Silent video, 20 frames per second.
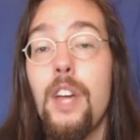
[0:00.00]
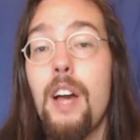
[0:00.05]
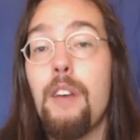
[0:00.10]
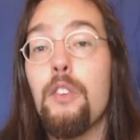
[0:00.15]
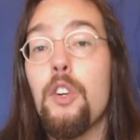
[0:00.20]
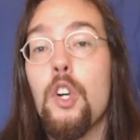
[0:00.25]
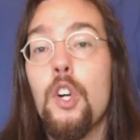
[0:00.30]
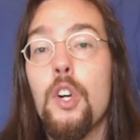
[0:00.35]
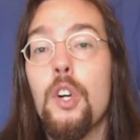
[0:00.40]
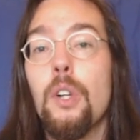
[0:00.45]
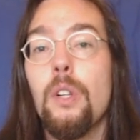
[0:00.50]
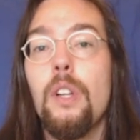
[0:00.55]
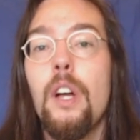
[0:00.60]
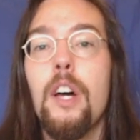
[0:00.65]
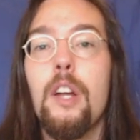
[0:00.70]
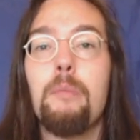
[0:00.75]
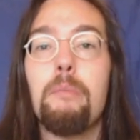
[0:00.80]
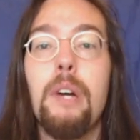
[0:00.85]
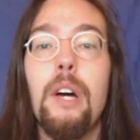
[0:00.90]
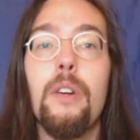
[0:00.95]
You haven't heard a
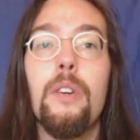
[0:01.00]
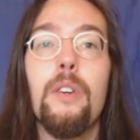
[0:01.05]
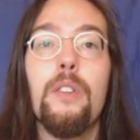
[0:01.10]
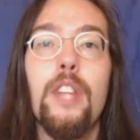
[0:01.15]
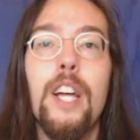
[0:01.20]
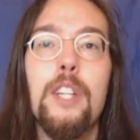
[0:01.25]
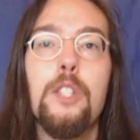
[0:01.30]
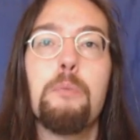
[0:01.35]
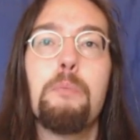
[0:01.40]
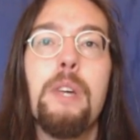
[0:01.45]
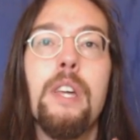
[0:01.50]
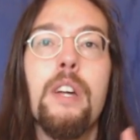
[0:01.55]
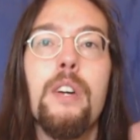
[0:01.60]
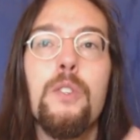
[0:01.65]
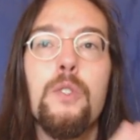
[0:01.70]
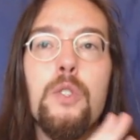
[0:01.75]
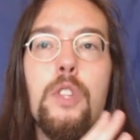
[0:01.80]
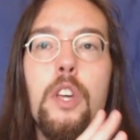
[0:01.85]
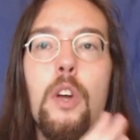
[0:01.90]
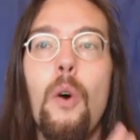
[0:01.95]
lot about her. That's
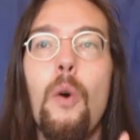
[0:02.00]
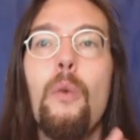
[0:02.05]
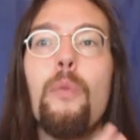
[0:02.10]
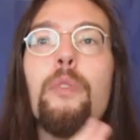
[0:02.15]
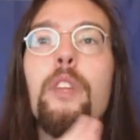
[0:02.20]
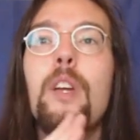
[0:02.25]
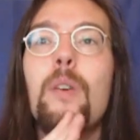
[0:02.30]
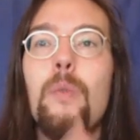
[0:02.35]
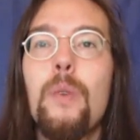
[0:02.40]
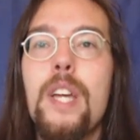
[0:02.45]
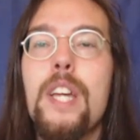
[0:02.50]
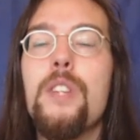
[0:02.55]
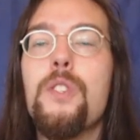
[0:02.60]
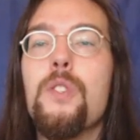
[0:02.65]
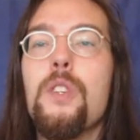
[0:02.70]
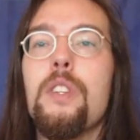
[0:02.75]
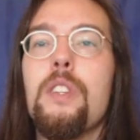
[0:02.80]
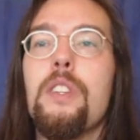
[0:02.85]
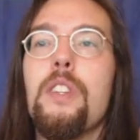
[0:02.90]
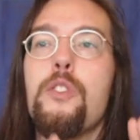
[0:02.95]
because the only
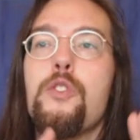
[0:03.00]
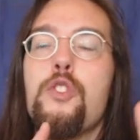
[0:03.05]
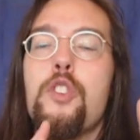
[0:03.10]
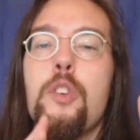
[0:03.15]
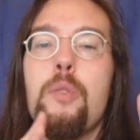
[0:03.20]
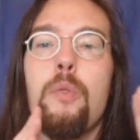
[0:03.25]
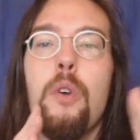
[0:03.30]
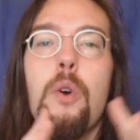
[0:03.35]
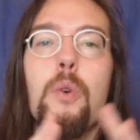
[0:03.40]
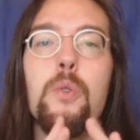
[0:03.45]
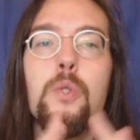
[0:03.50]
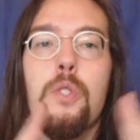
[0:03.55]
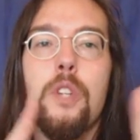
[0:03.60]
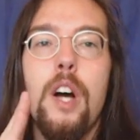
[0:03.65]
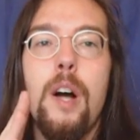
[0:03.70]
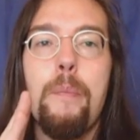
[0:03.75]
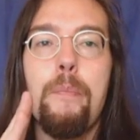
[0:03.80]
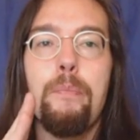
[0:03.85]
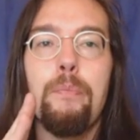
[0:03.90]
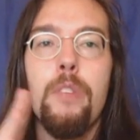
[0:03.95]
reason that she rose
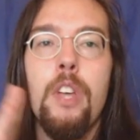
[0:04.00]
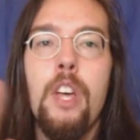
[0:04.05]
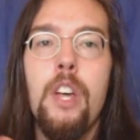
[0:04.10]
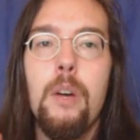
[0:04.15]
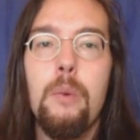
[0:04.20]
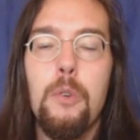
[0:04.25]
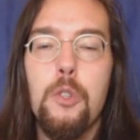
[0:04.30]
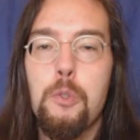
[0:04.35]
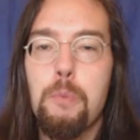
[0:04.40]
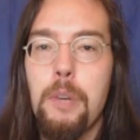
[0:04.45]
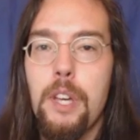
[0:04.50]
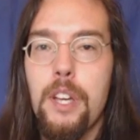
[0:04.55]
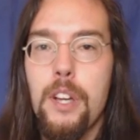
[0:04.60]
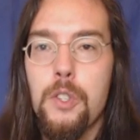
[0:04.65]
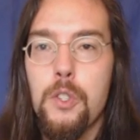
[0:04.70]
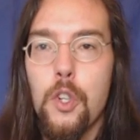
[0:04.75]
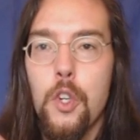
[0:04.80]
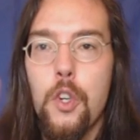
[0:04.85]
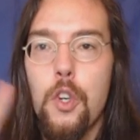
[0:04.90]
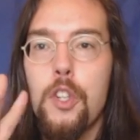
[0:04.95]
up was
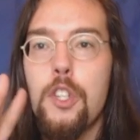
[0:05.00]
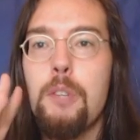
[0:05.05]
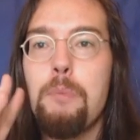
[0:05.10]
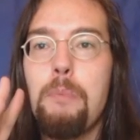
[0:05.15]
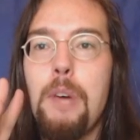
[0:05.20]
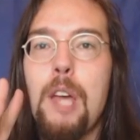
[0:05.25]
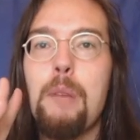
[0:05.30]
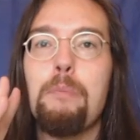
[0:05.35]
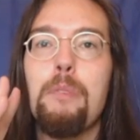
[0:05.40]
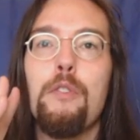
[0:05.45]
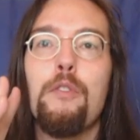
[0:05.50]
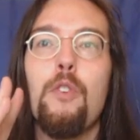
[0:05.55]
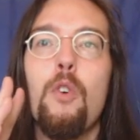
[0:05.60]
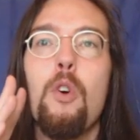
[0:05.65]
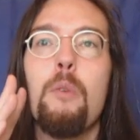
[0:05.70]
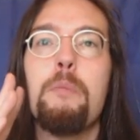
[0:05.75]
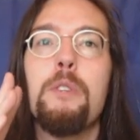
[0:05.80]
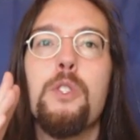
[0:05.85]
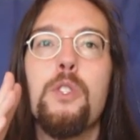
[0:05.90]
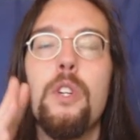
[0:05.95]
because a good debate
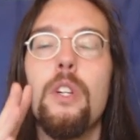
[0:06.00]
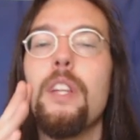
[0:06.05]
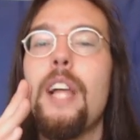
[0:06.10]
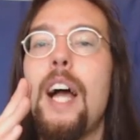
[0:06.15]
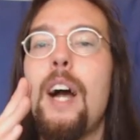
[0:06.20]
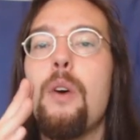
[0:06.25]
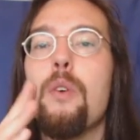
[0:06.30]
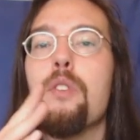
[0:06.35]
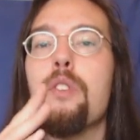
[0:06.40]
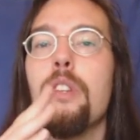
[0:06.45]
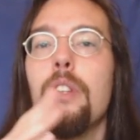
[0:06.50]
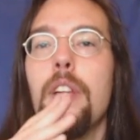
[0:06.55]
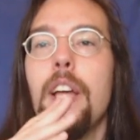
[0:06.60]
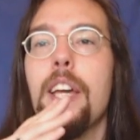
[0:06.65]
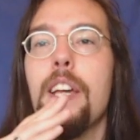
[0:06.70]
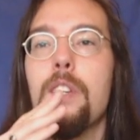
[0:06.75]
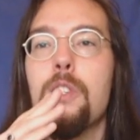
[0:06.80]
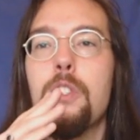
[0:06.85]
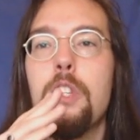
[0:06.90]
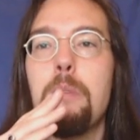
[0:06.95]
performance allowed the
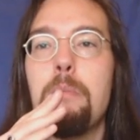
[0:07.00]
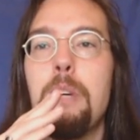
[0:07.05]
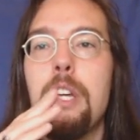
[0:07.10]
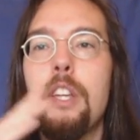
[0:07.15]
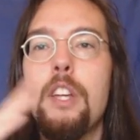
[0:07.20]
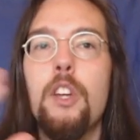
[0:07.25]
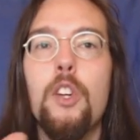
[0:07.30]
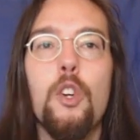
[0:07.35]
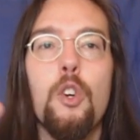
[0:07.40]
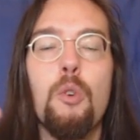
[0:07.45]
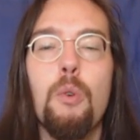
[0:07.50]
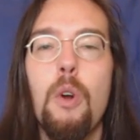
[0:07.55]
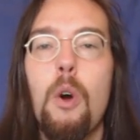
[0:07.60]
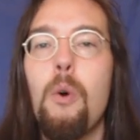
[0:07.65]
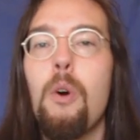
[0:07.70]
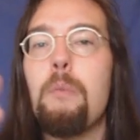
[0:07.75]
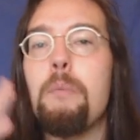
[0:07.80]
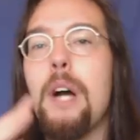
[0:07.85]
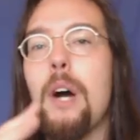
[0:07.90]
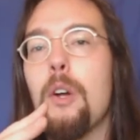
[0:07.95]
legacy media to
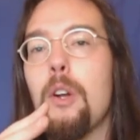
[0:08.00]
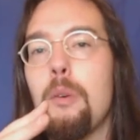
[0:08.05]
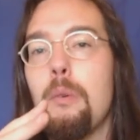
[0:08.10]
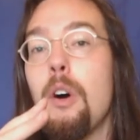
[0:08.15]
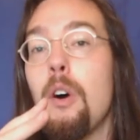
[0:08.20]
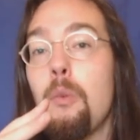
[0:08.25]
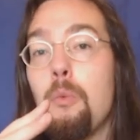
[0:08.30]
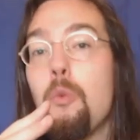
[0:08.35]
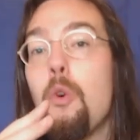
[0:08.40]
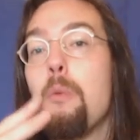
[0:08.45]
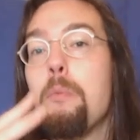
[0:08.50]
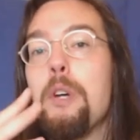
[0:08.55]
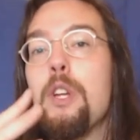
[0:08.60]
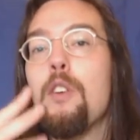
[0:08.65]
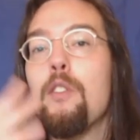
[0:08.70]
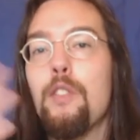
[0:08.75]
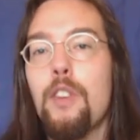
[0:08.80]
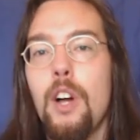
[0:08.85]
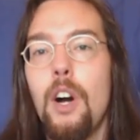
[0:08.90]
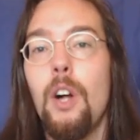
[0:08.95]
crow about a
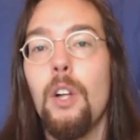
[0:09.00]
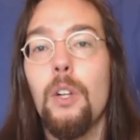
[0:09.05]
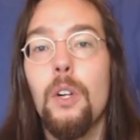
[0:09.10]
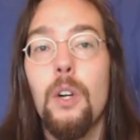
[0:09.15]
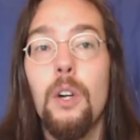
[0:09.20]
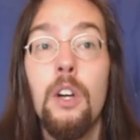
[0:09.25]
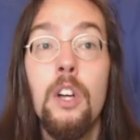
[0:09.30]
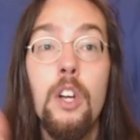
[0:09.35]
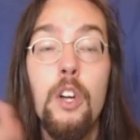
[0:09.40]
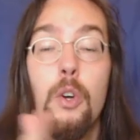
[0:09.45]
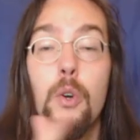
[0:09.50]
woman of color